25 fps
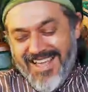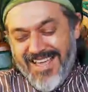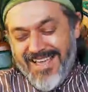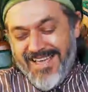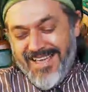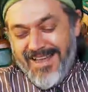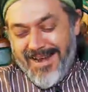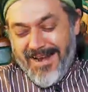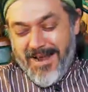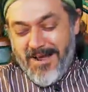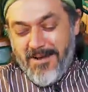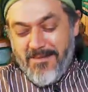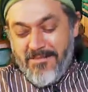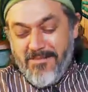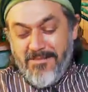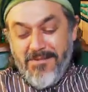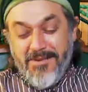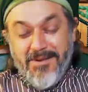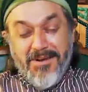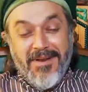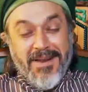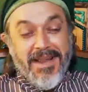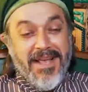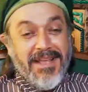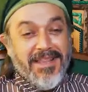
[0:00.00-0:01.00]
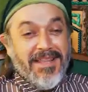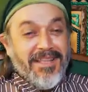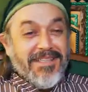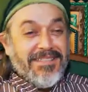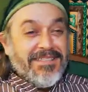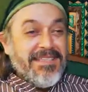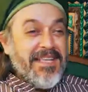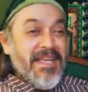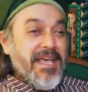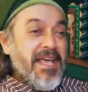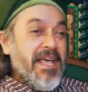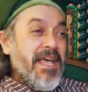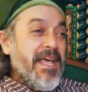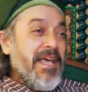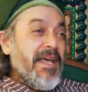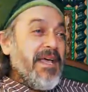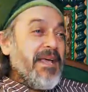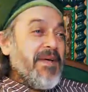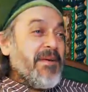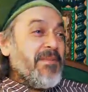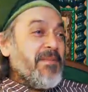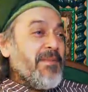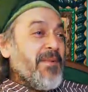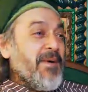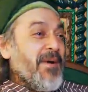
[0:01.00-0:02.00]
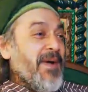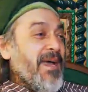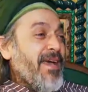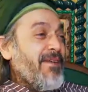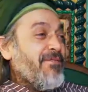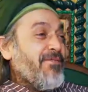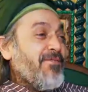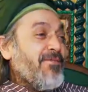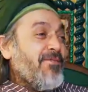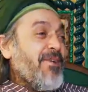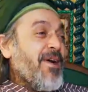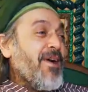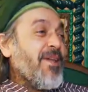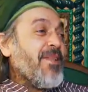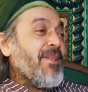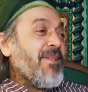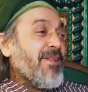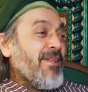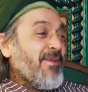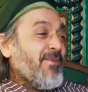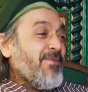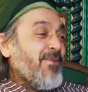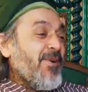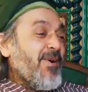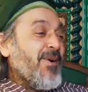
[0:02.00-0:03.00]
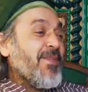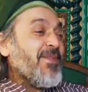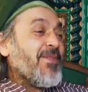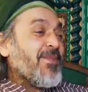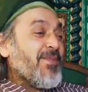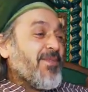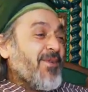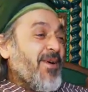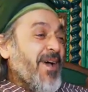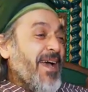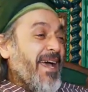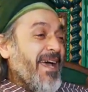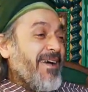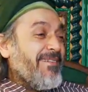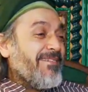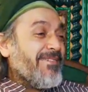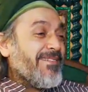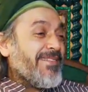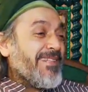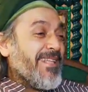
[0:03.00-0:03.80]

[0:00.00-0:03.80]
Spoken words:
Alhamdulillah, that's everyone want to have